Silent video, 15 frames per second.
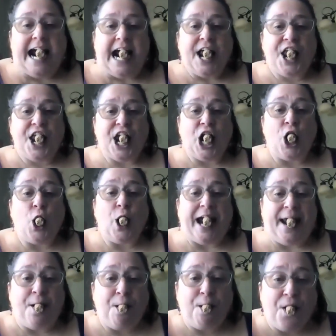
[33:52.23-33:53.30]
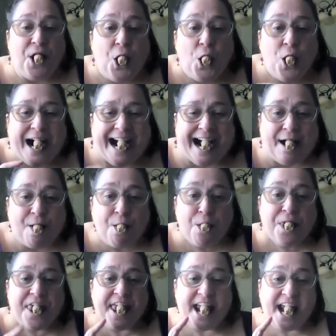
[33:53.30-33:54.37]
So if you have
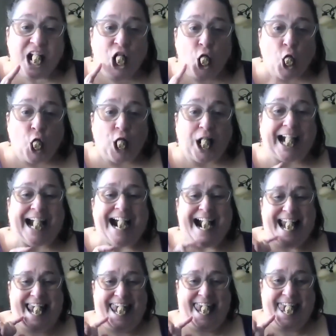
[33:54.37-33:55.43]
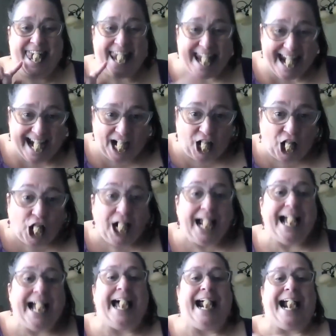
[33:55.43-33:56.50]
the cork there,
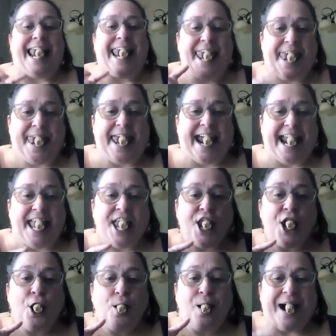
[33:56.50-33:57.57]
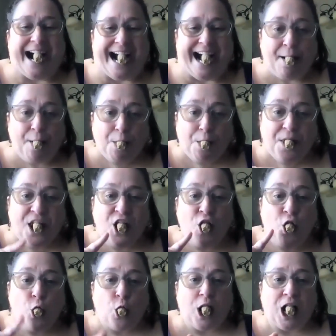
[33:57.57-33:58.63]
then you have
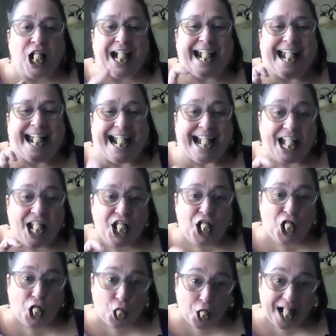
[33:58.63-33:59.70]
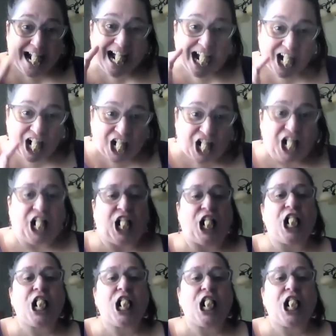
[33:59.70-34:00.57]
to work extra hard